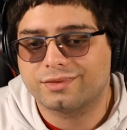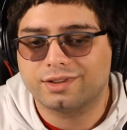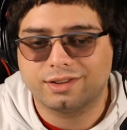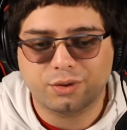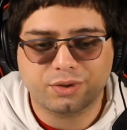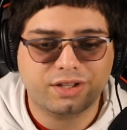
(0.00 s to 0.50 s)

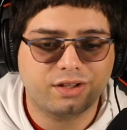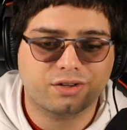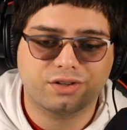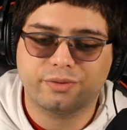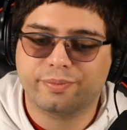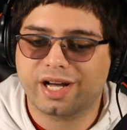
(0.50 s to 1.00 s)
Loki learned
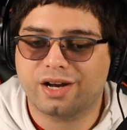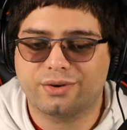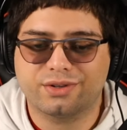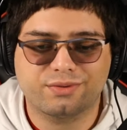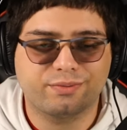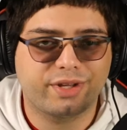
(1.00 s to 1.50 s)
new
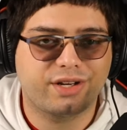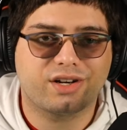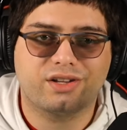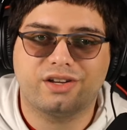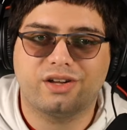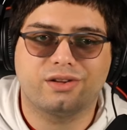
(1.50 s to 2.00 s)
powers, me and all
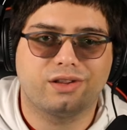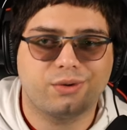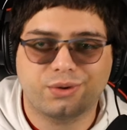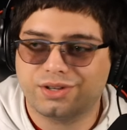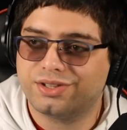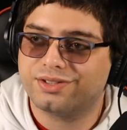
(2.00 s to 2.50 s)
the other
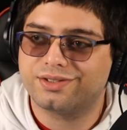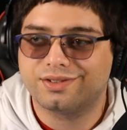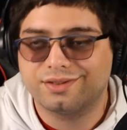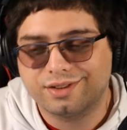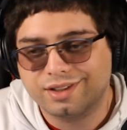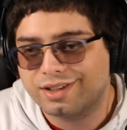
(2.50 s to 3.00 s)
Lokis.
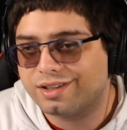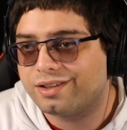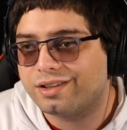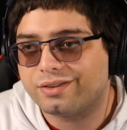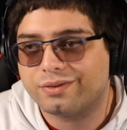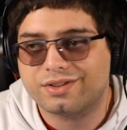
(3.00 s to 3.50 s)

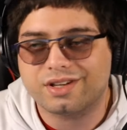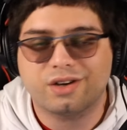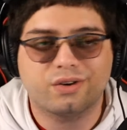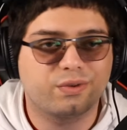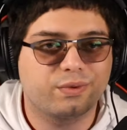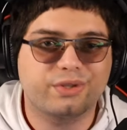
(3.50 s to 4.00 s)
Saw
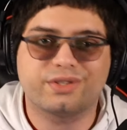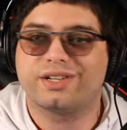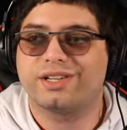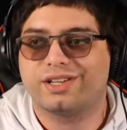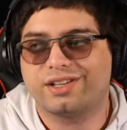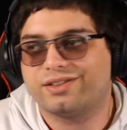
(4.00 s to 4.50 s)
Owen Wilson
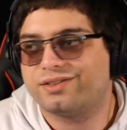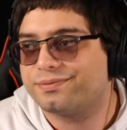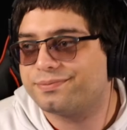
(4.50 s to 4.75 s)
again.